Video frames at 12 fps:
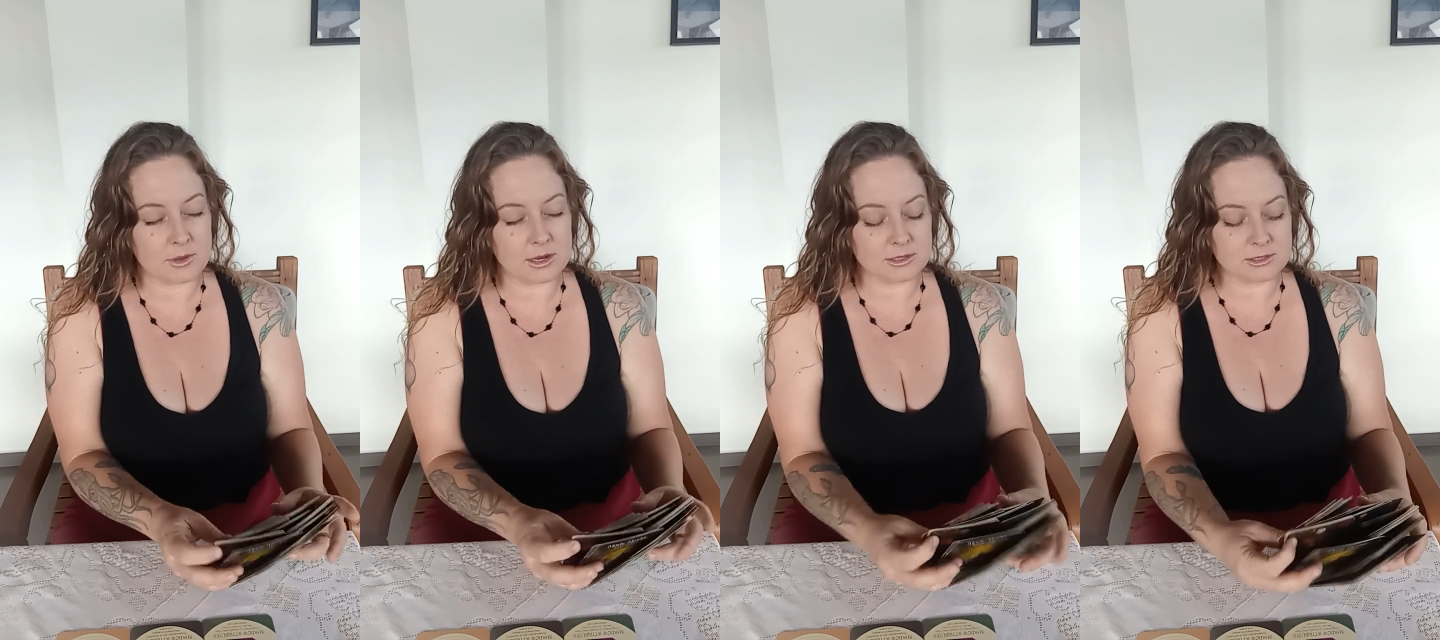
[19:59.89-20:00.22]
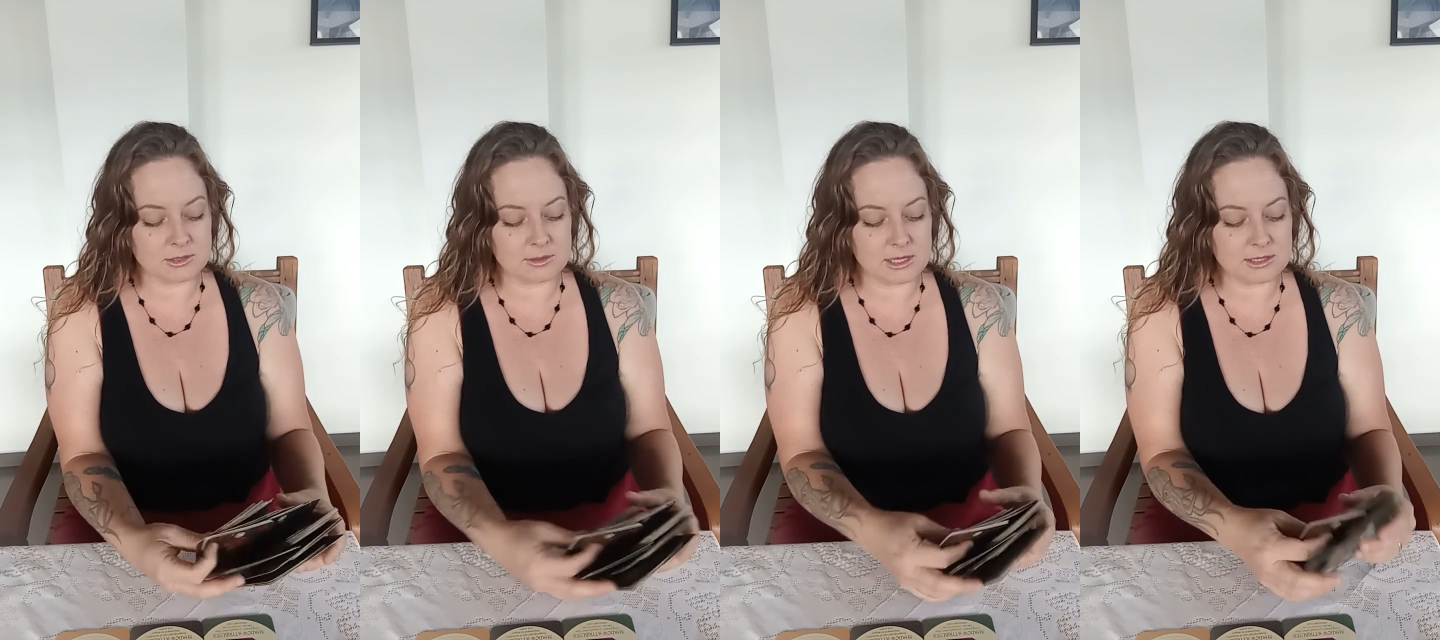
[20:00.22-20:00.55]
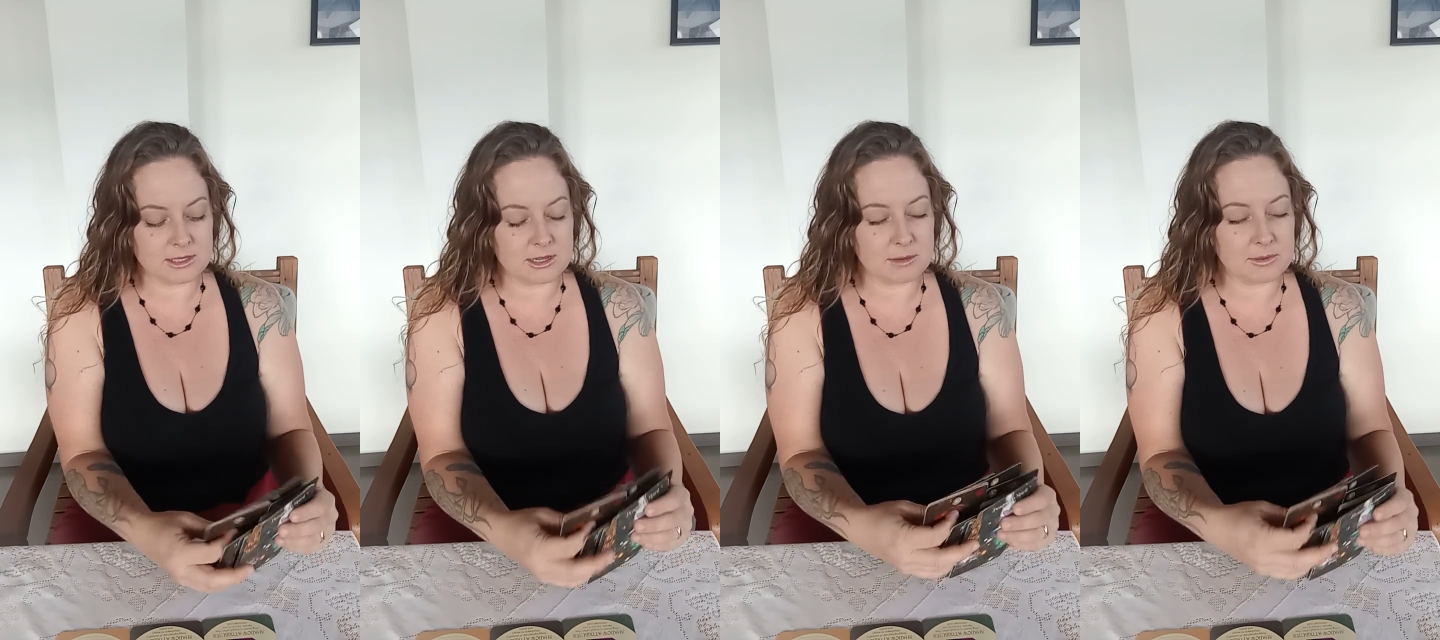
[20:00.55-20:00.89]
What else do we
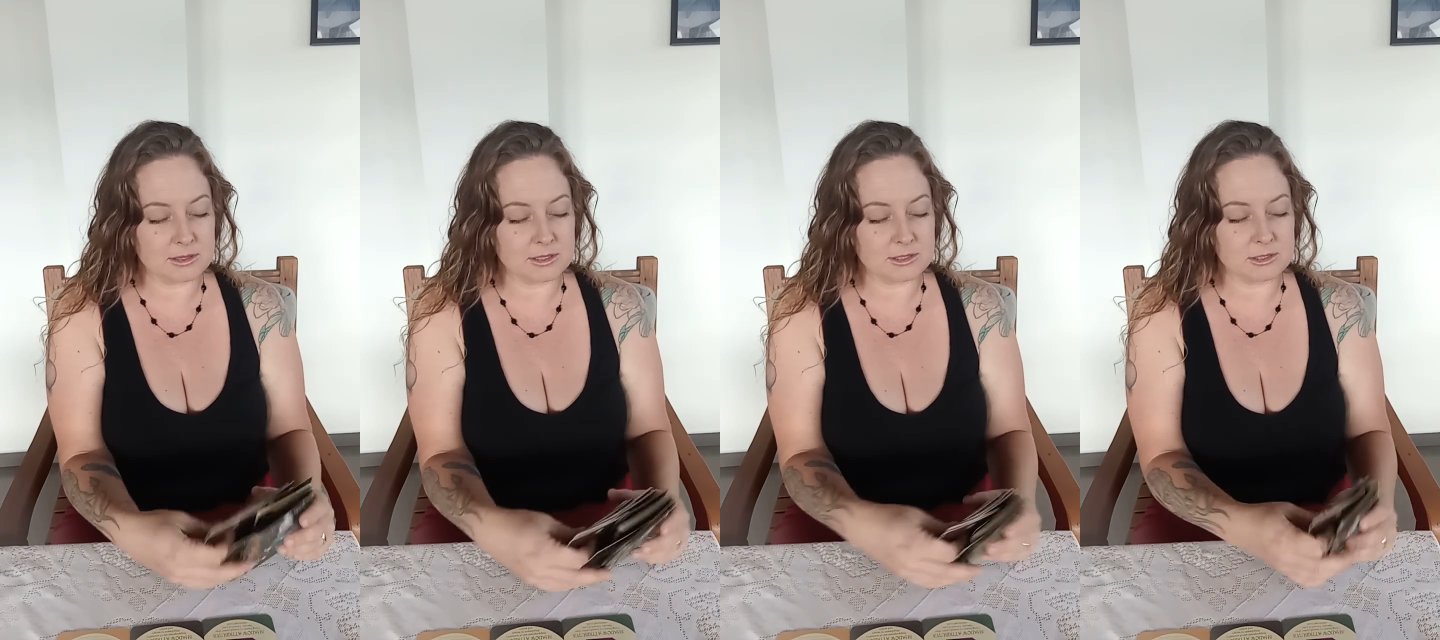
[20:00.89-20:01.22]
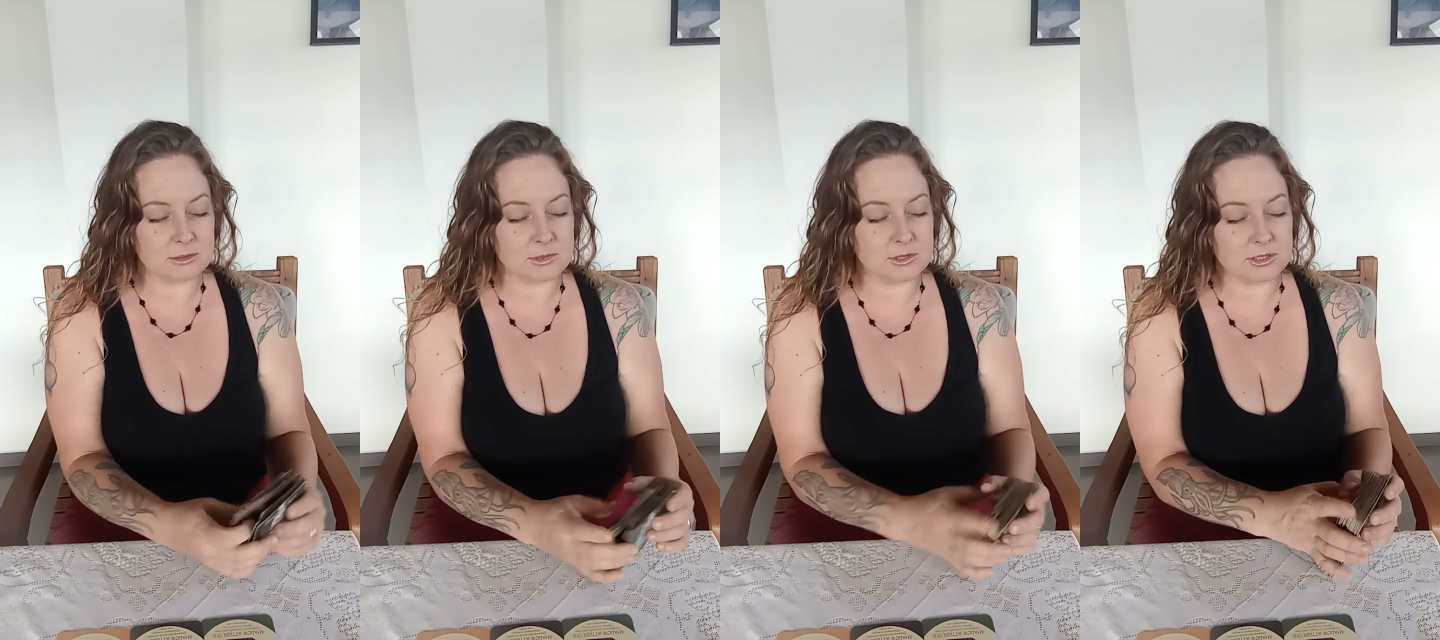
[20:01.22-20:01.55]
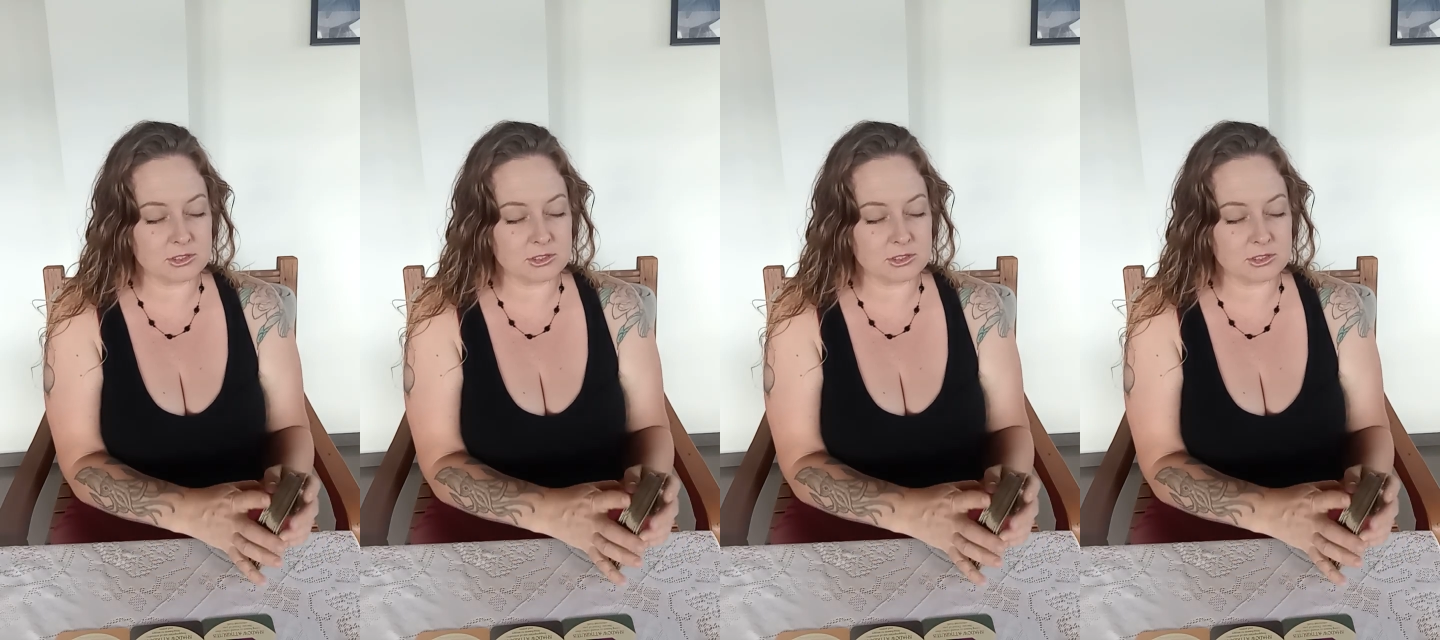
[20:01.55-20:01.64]
need to hear about this new moon